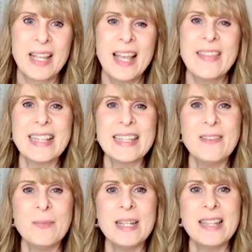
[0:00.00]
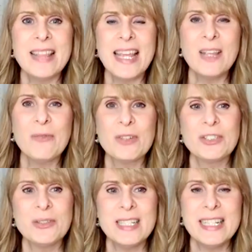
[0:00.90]
That leaves me to thank you for
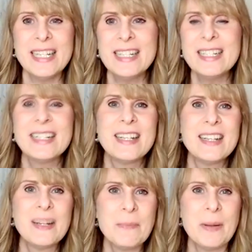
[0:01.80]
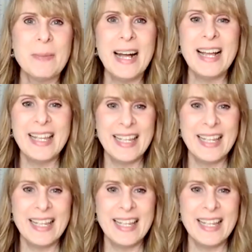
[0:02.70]
tuning in. Bye-bye.